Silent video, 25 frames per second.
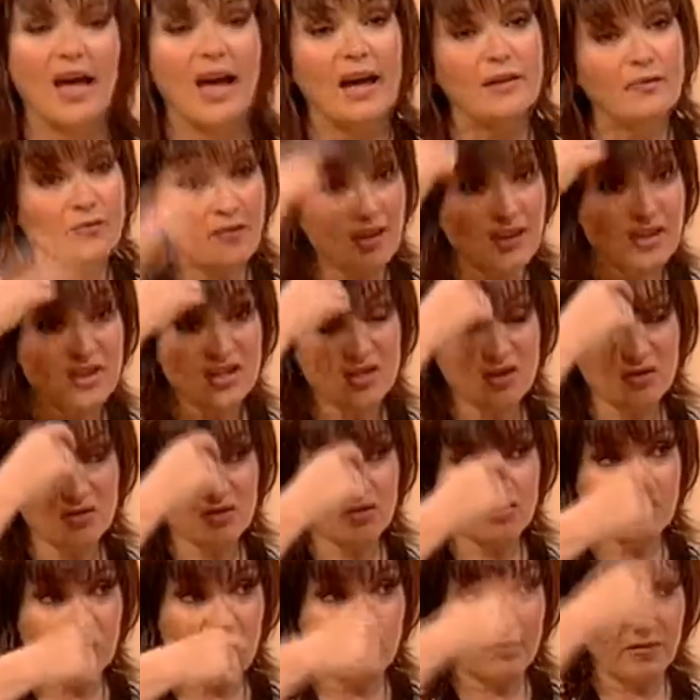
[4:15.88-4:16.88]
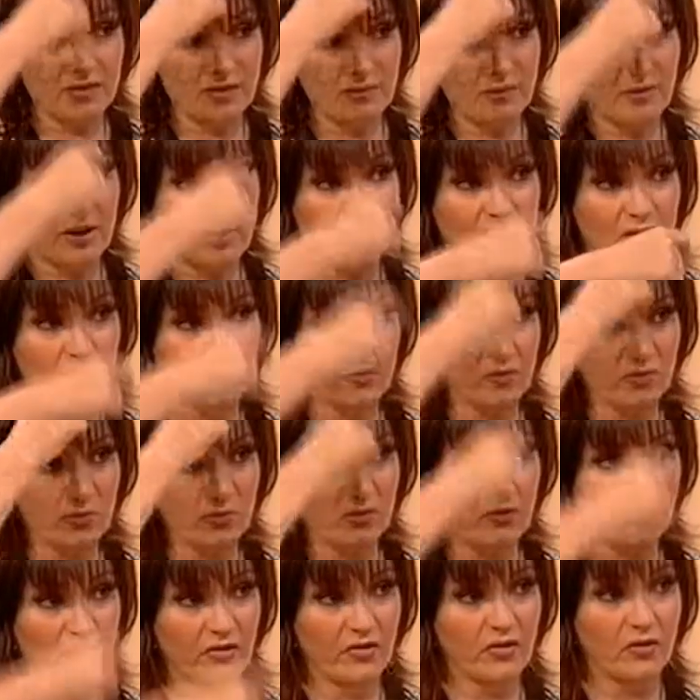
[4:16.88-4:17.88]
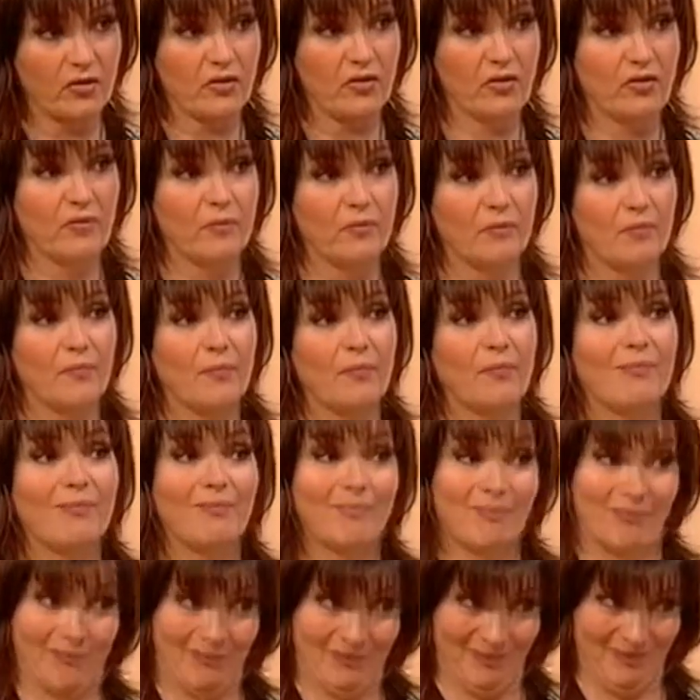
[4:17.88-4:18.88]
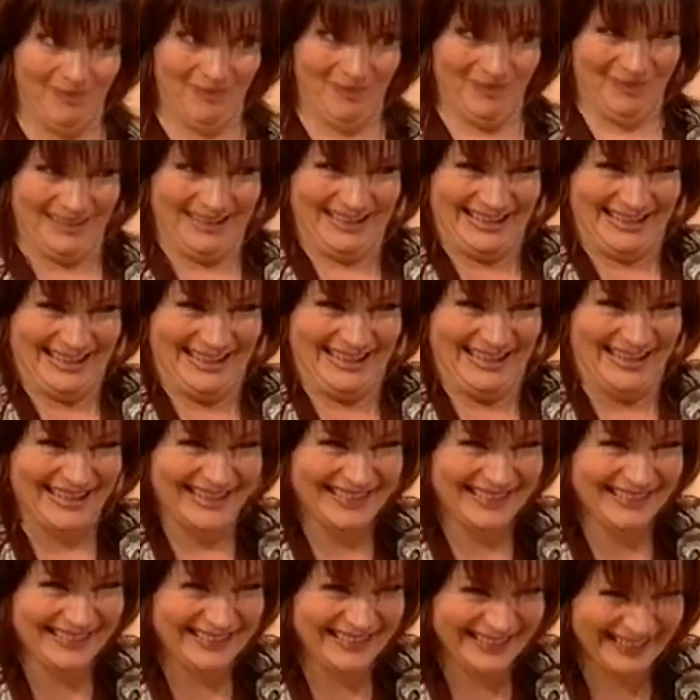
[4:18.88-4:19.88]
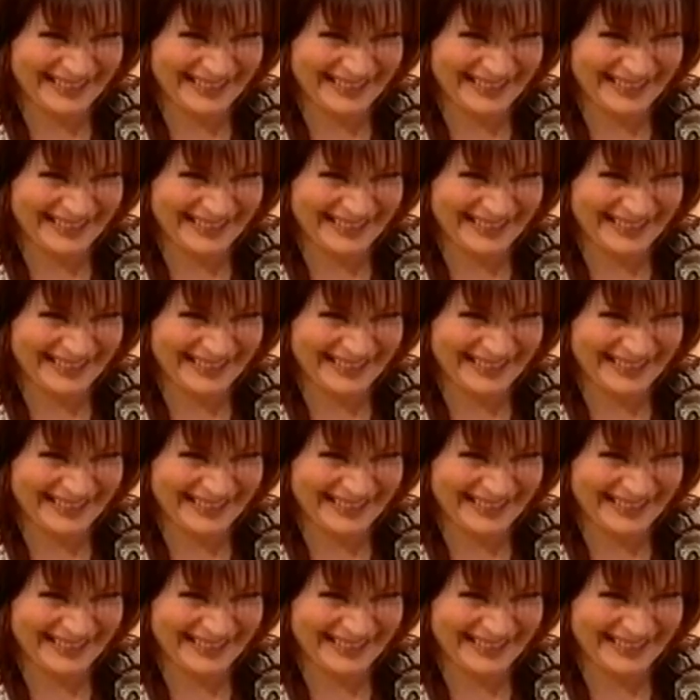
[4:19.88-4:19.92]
And fringes also cover up wrinkles, which is good. It's 10 years younger, isn't it?